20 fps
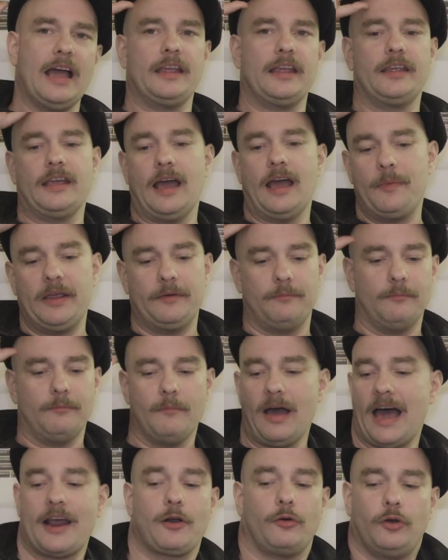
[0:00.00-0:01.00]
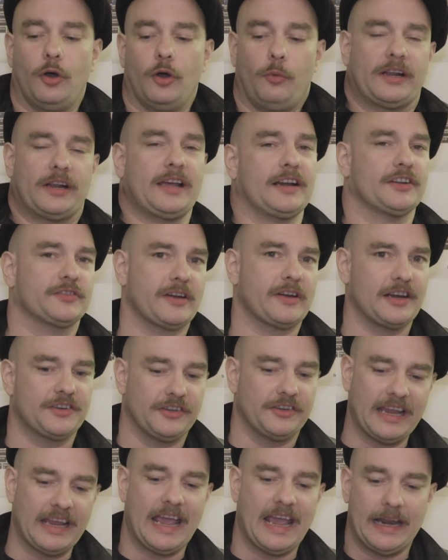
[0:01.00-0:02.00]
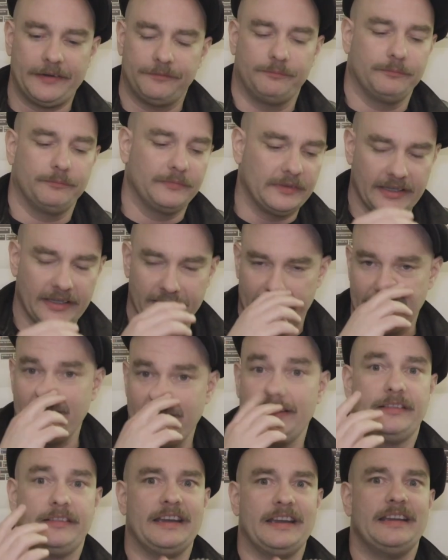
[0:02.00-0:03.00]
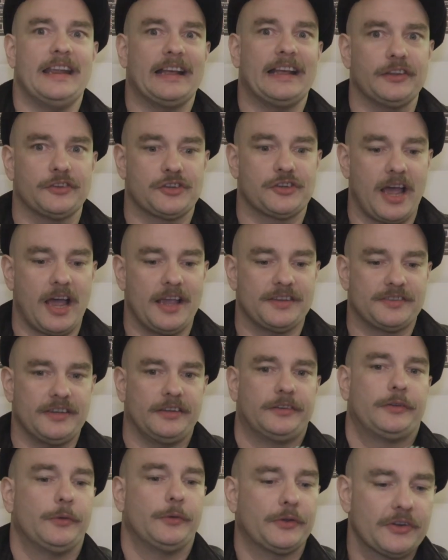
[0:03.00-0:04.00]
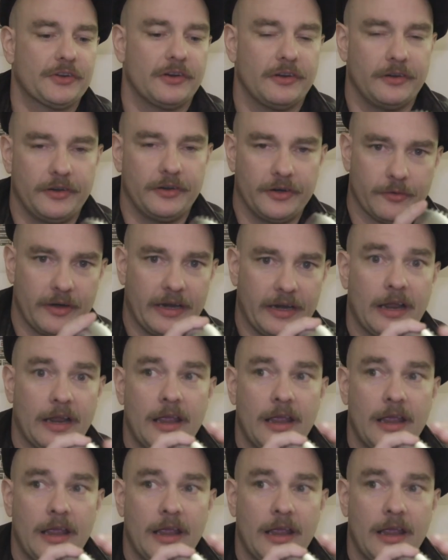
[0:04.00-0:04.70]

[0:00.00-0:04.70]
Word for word: I mean, I don't know what kind of strategy they had. It, they negligized it to a certain degree.